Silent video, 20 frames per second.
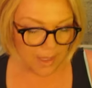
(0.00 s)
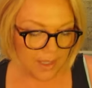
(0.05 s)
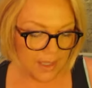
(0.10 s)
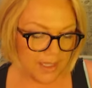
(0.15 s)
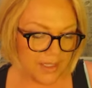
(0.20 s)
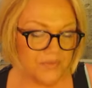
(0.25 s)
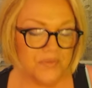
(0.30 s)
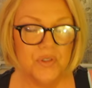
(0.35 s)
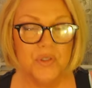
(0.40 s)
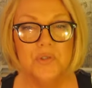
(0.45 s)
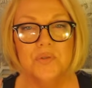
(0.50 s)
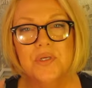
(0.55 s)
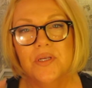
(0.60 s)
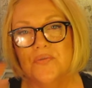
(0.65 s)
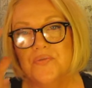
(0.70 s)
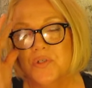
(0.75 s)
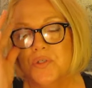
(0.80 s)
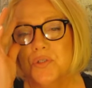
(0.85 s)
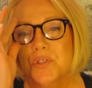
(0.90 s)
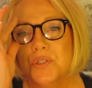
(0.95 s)
and if you
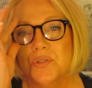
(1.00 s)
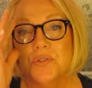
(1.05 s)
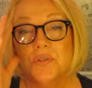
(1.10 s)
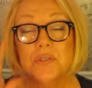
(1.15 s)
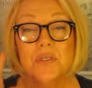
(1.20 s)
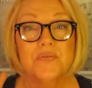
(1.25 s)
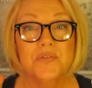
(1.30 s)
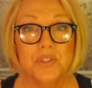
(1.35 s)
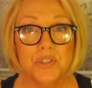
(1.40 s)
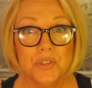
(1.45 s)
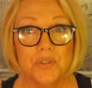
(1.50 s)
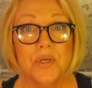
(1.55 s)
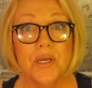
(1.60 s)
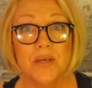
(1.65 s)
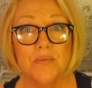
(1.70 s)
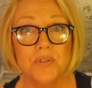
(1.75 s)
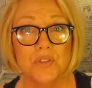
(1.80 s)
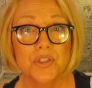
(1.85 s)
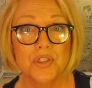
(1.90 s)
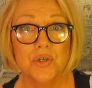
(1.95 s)
if you do if you do
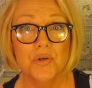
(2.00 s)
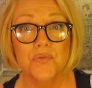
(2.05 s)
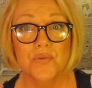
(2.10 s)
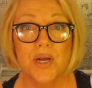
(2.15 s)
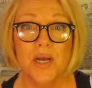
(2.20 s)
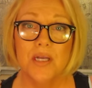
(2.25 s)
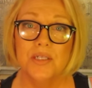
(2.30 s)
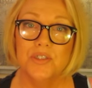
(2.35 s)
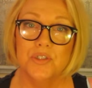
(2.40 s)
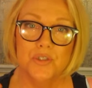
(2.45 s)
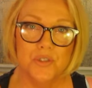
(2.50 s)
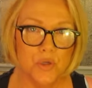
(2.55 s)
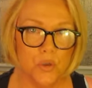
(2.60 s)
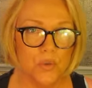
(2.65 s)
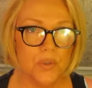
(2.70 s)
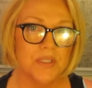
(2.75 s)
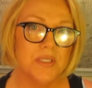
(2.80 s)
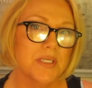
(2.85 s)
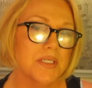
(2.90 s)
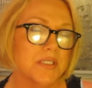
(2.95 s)
have the Jovan, you know
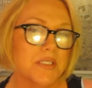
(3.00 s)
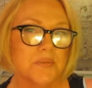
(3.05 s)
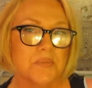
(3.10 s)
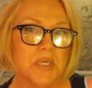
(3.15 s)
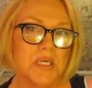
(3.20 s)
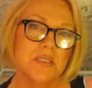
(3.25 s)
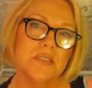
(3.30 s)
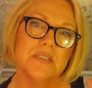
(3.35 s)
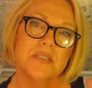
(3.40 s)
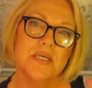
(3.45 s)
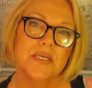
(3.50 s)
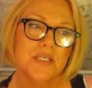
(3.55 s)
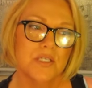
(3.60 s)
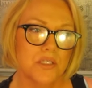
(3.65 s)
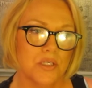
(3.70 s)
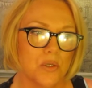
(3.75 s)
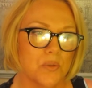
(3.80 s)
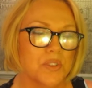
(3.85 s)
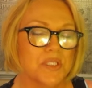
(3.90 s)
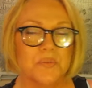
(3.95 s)
what that smells like.
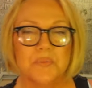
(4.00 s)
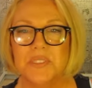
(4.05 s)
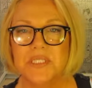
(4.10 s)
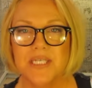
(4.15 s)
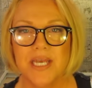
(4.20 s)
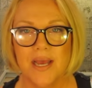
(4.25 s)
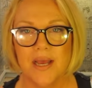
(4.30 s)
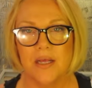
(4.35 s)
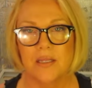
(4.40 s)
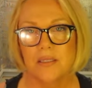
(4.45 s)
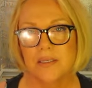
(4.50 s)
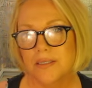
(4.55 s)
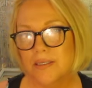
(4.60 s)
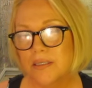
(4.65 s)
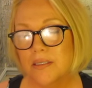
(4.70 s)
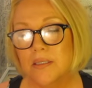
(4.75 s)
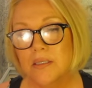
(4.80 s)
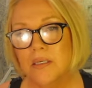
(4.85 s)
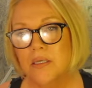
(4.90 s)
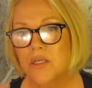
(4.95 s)
You know it's
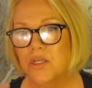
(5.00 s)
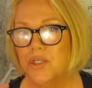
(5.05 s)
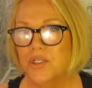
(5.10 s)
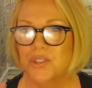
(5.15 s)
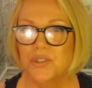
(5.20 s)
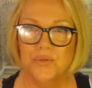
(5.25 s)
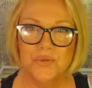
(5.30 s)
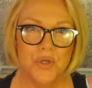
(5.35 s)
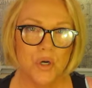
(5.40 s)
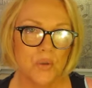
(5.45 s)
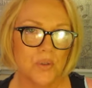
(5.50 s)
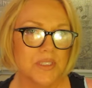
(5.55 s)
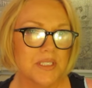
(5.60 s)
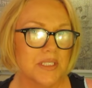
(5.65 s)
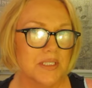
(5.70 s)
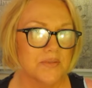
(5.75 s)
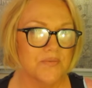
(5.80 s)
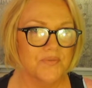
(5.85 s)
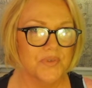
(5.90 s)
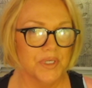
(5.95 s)
metallic. You know
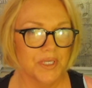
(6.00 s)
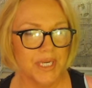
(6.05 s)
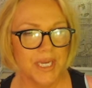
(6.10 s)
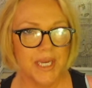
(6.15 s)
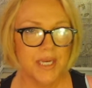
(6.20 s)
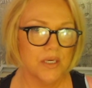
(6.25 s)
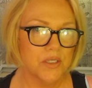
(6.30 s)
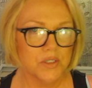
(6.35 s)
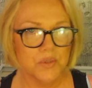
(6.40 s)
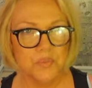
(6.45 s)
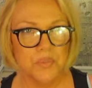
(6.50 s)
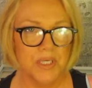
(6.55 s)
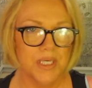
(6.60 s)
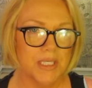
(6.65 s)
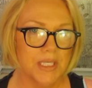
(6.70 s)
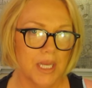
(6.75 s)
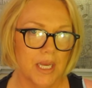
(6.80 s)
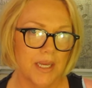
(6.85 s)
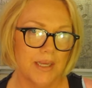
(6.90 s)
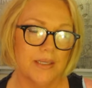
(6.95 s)
it's very hairspray
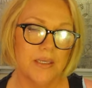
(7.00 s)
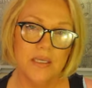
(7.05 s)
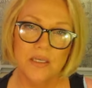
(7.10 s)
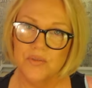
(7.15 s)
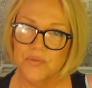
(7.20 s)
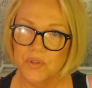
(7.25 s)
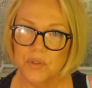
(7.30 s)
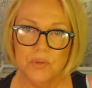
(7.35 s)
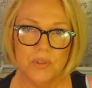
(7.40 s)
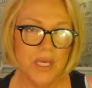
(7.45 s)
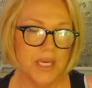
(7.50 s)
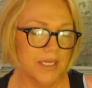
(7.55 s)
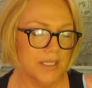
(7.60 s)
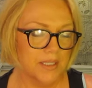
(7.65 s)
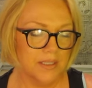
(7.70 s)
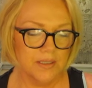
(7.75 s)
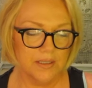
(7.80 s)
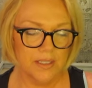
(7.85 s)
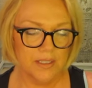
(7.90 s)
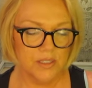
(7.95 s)
like. And if you
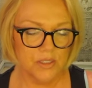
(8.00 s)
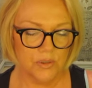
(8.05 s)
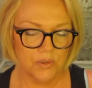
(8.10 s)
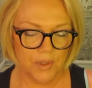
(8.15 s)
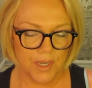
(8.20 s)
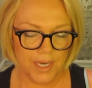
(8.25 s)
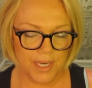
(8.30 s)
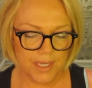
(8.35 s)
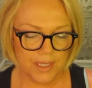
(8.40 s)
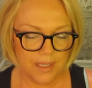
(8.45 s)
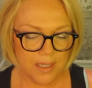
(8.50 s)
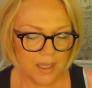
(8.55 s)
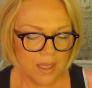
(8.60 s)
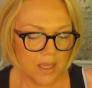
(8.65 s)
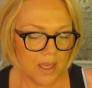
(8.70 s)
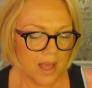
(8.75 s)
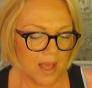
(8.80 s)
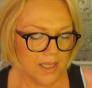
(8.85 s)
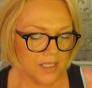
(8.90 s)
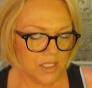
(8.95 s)
like it, that's great.
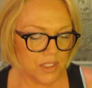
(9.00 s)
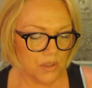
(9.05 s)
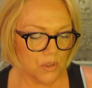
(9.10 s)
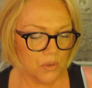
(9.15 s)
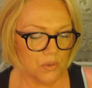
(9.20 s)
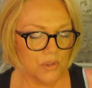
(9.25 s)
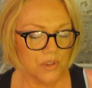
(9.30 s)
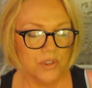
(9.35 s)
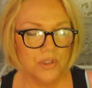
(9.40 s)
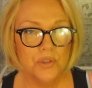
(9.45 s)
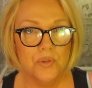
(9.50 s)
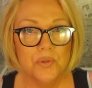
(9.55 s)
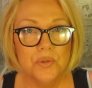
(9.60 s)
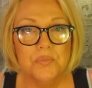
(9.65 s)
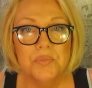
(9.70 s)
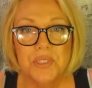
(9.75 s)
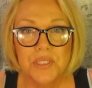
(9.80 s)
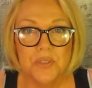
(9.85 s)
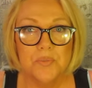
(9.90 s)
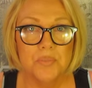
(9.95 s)
So you
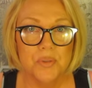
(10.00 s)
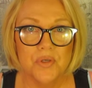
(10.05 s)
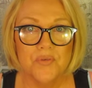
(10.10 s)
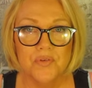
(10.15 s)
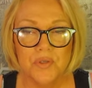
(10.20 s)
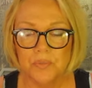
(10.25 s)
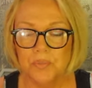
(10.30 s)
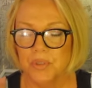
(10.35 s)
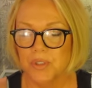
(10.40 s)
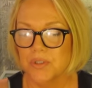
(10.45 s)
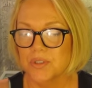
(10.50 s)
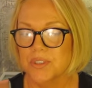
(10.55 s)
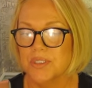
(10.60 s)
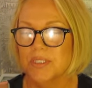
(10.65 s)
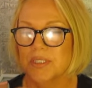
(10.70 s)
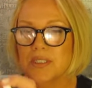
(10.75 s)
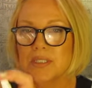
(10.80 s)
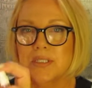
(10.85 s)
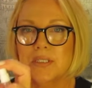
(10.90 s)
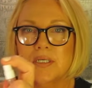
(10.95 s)
would be the perfect
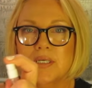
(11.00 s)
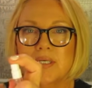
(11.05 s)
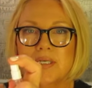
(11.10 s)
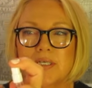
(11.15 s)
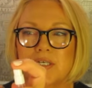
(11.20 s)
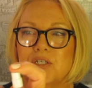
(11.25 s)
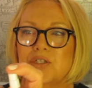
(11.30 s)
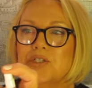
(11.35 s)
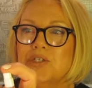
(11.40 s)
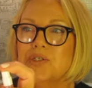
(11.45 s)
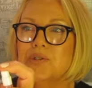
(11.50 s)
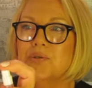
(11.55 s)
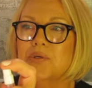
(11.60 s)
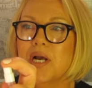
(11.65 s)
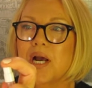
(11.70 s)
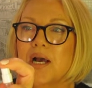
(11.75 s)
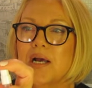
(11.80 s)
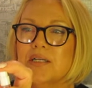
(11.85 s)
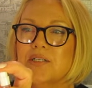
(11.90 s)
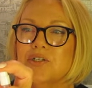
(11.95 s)
person to
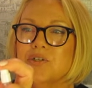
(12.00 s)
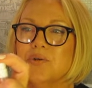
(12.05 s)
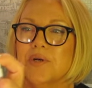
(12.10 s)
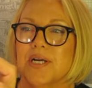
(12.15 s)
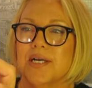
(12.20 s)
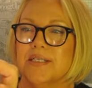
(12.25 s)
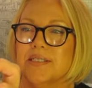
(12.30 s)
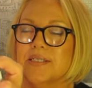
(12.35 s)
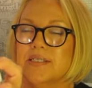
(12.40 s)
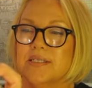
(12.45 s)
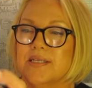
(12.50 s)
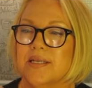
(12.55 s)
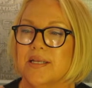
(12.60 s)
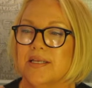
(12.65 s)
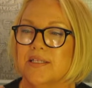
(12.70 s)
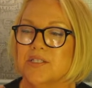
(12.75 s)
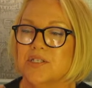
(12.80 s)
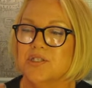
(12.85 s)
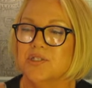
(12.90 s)
contrast it and